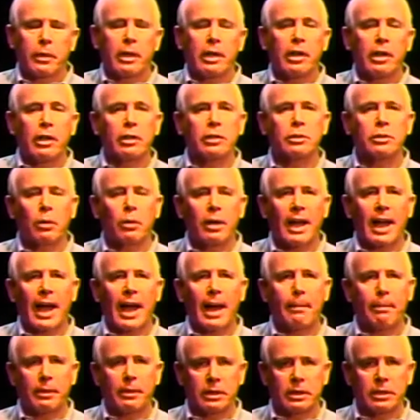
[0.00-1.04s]
Here's what
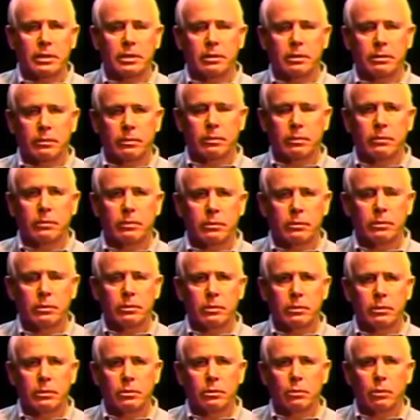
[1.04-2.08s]
happens.
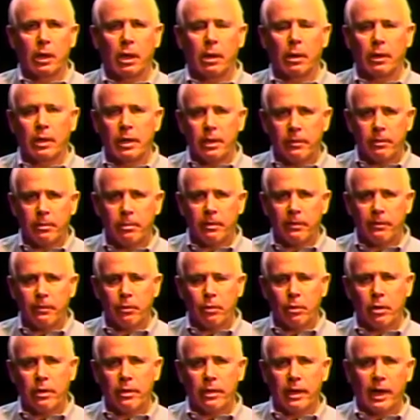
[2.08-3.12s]
Well, even
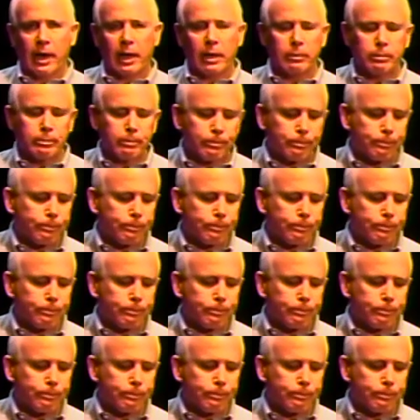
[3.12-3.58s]
before that,